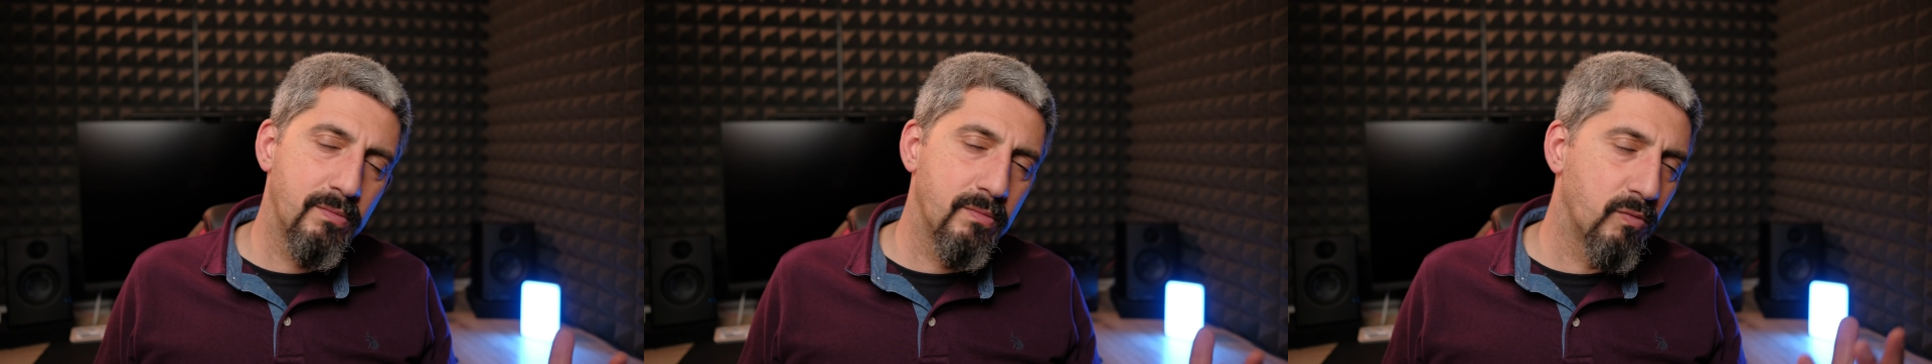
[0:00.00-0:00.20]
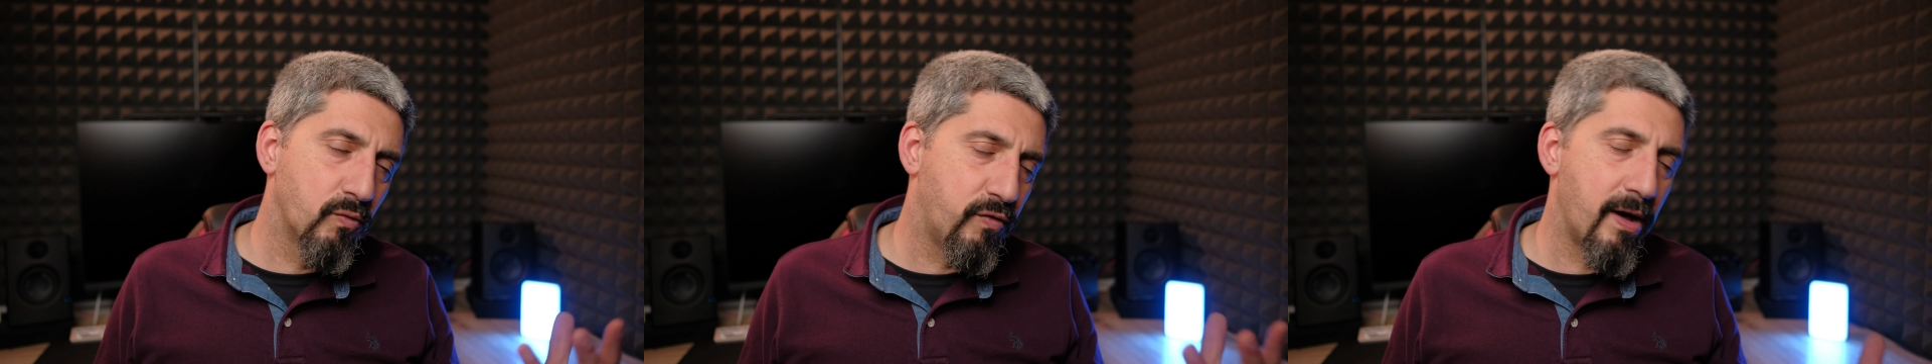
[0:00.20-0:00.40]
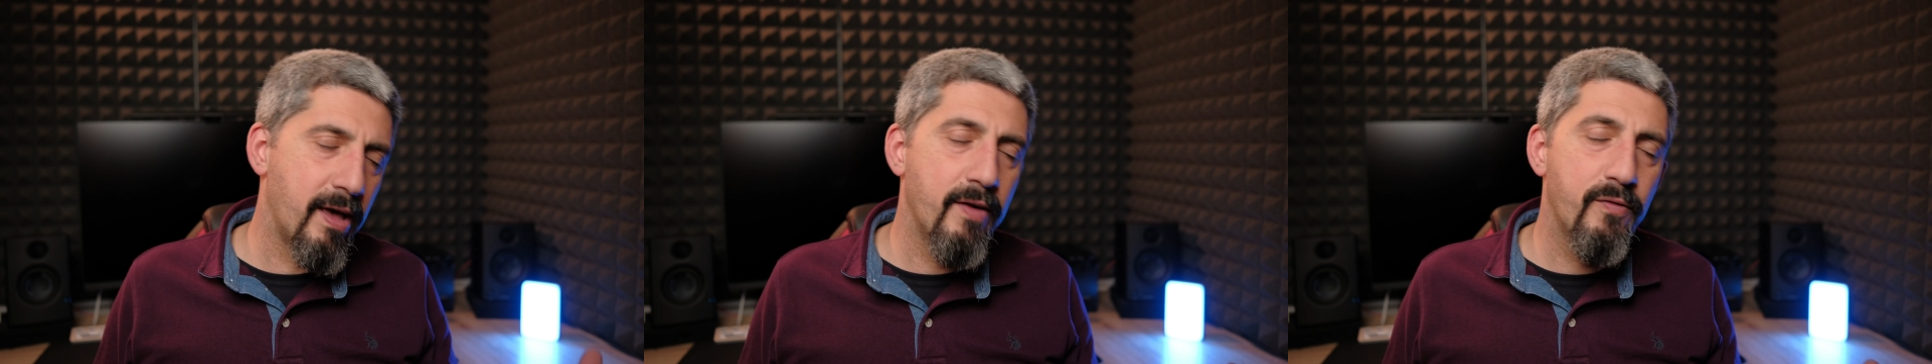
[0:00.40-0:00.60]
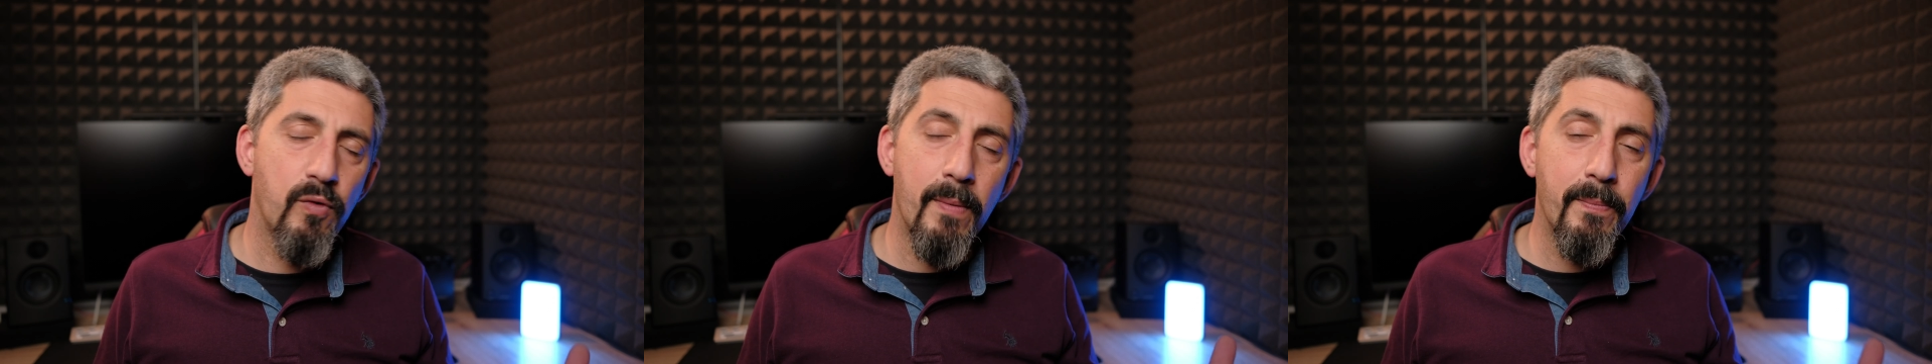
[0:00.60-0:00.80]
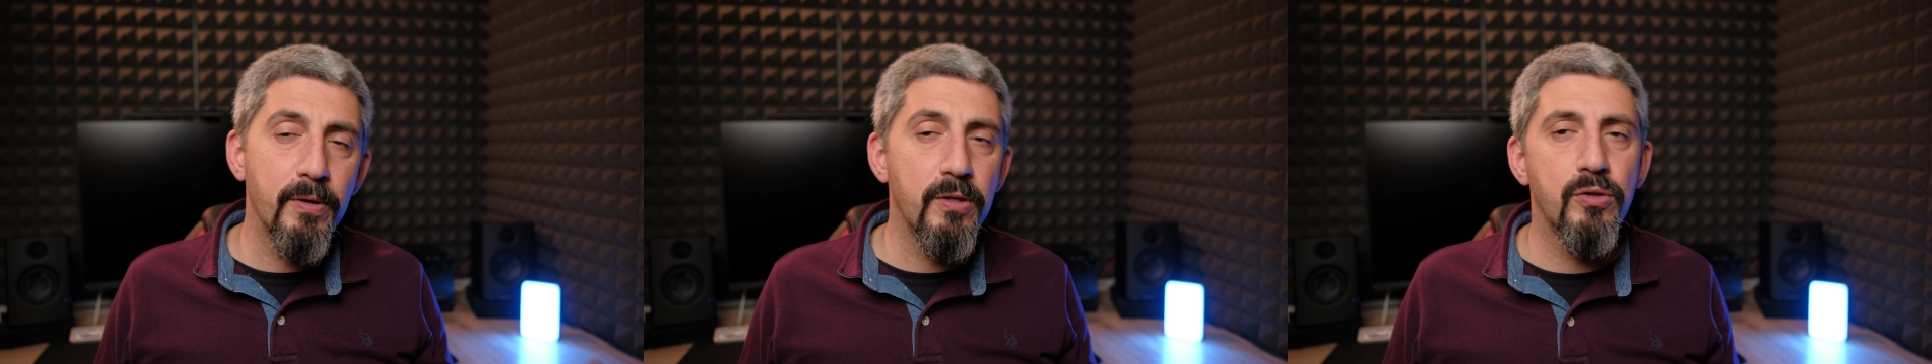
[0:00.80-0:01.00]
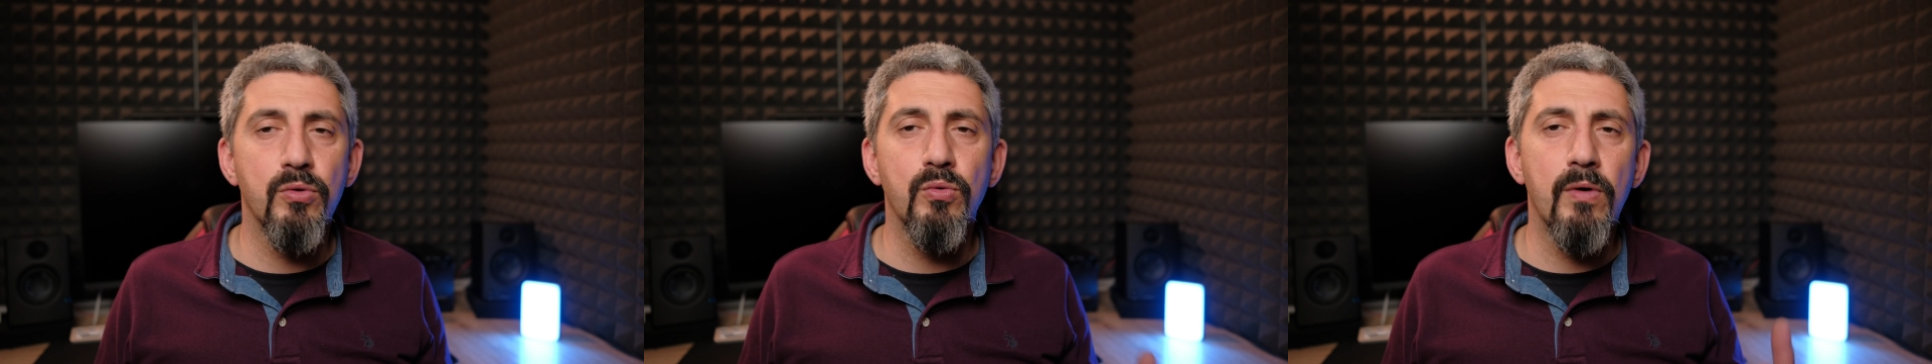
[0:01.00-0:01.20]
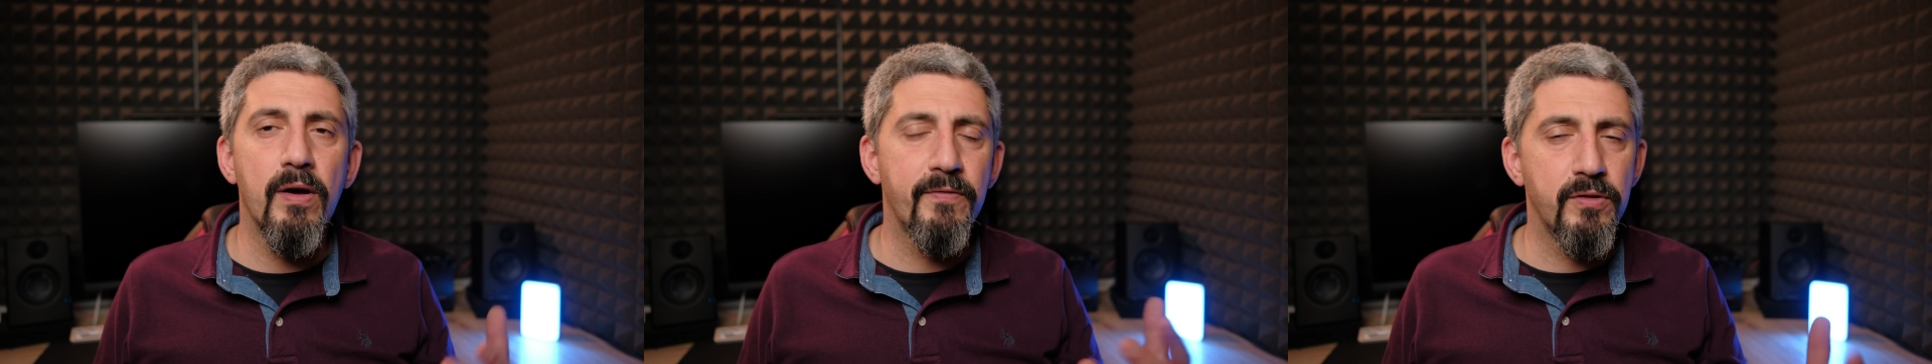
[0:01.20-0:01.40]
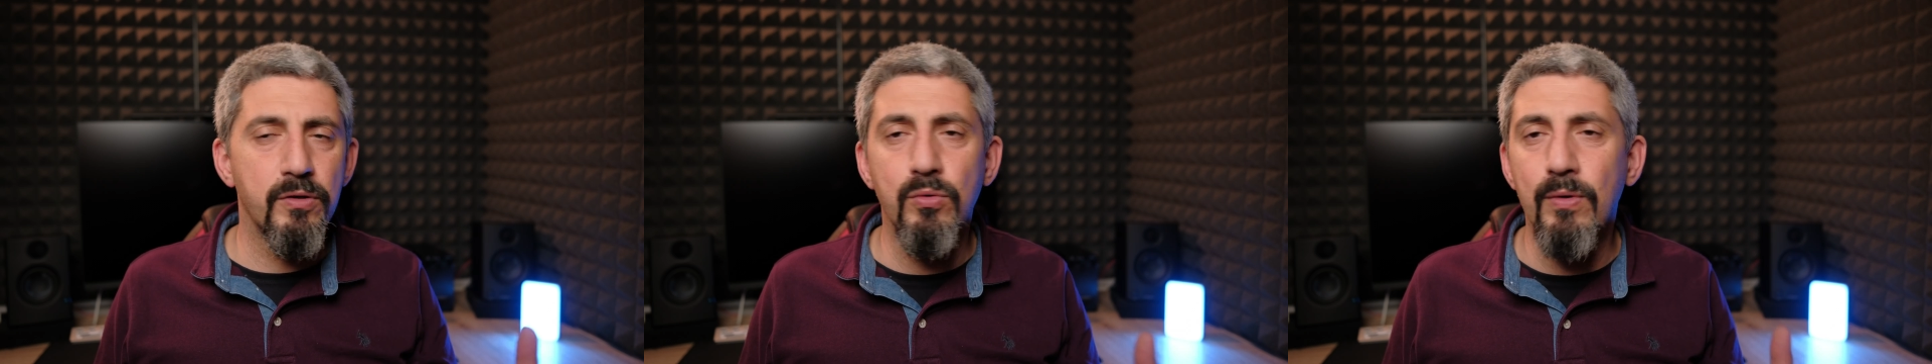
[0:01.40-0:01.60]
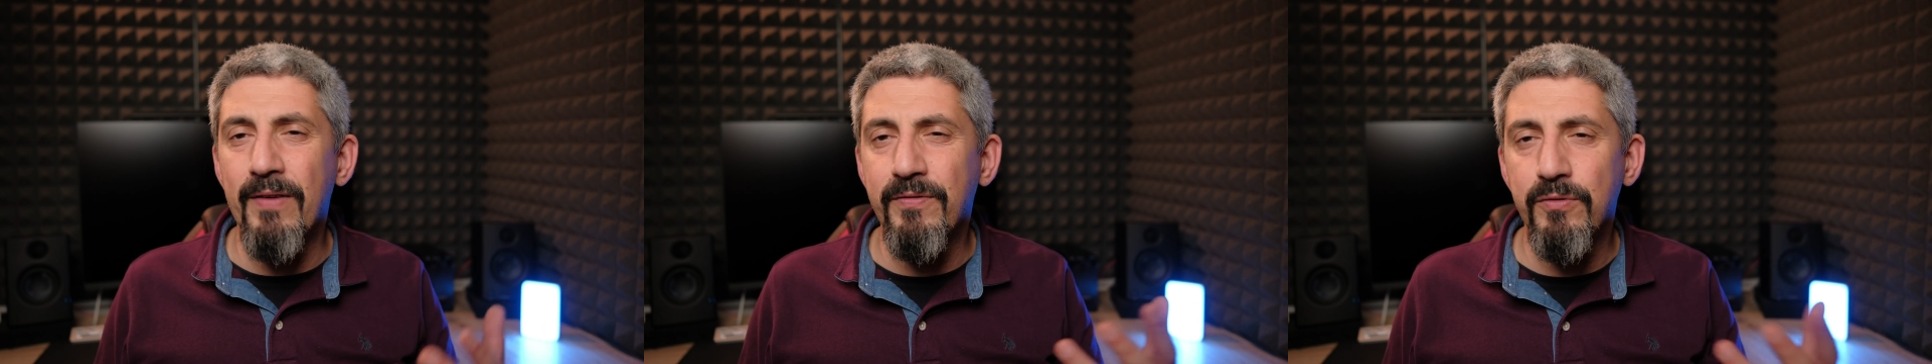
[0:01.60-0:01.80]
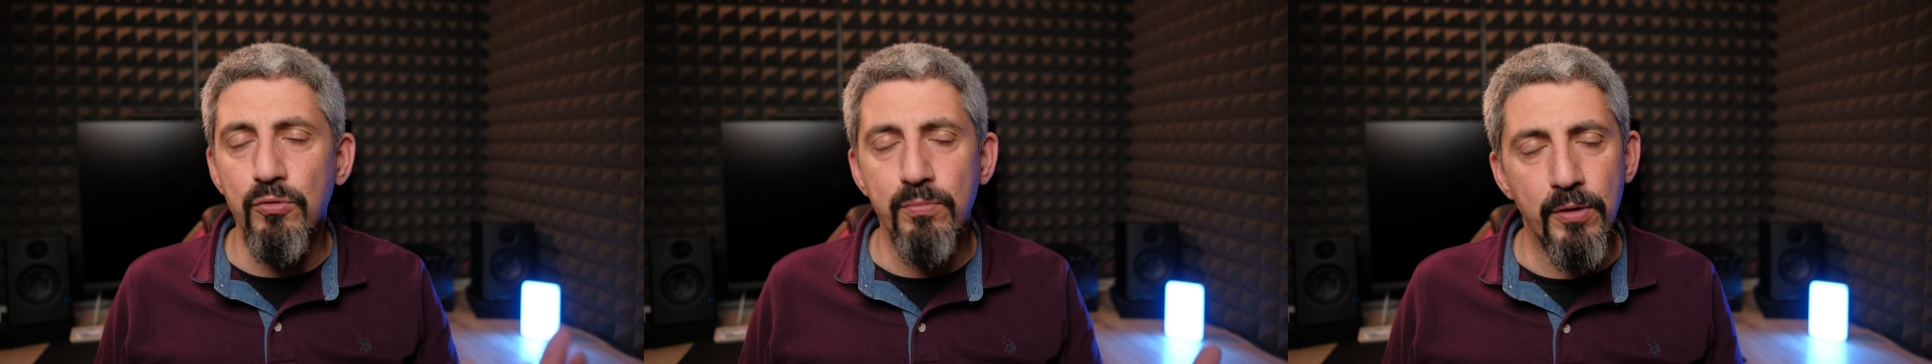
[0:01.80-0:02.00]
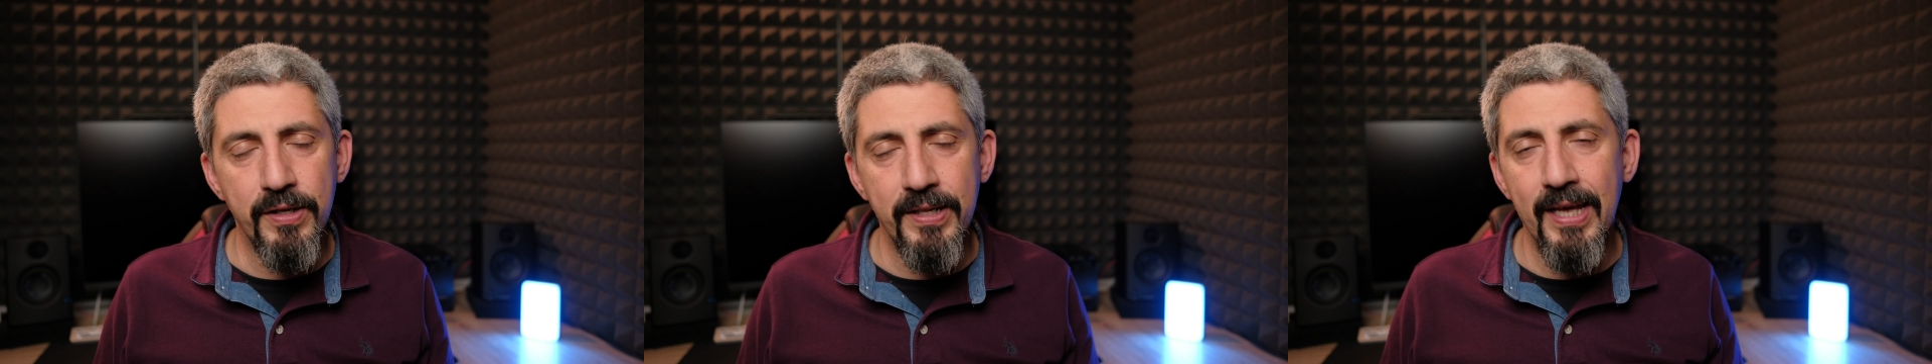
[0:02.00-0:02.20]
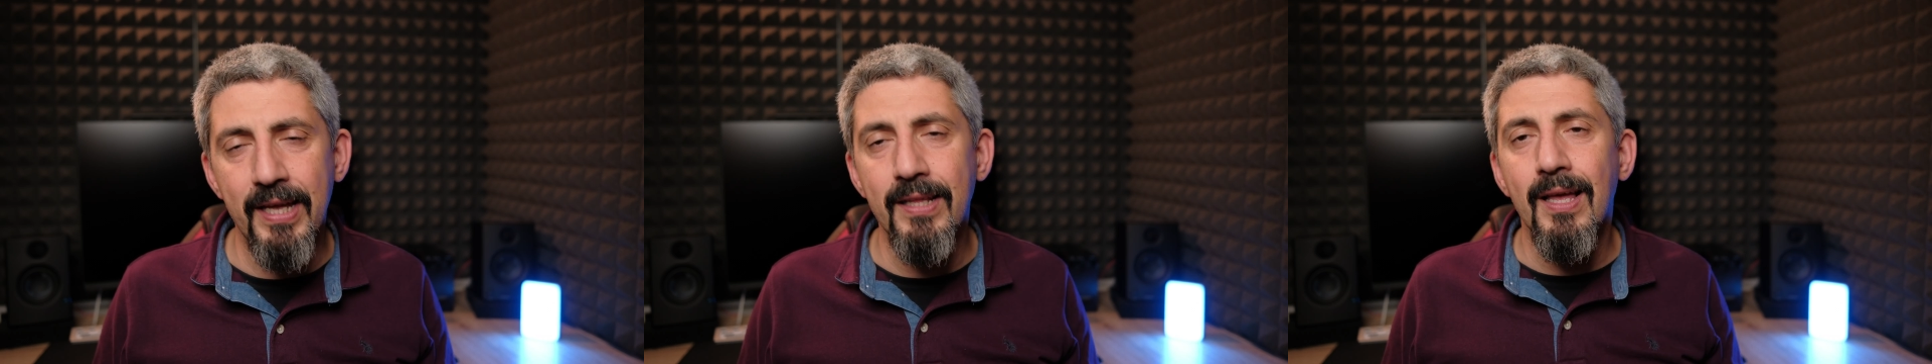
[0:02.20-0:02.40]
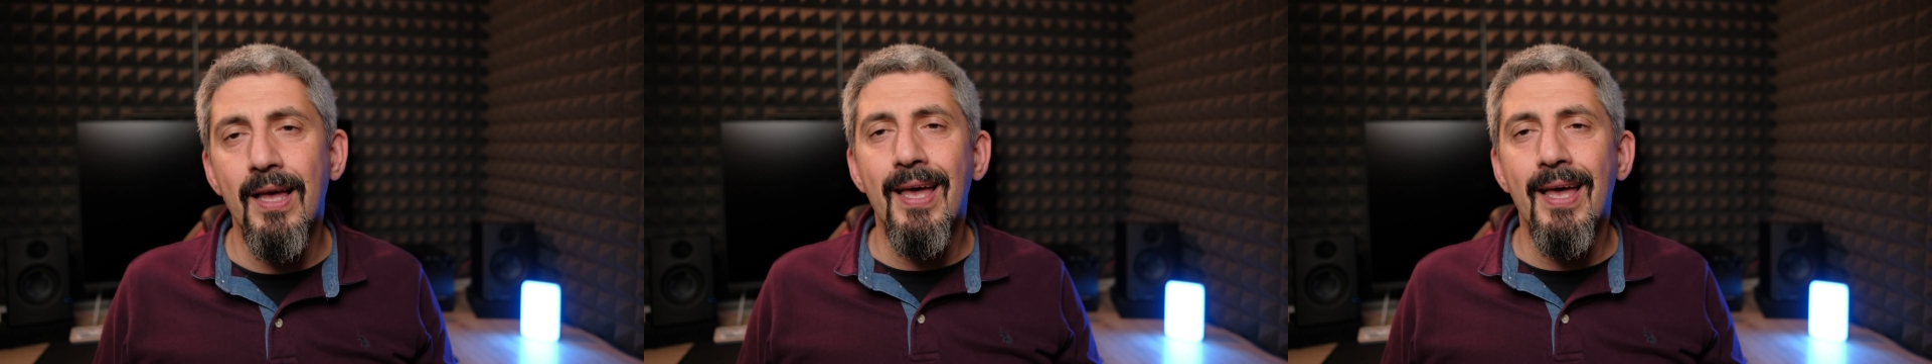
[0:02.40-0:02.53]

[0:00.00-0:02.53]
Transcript: f1.2, f2, f2.8,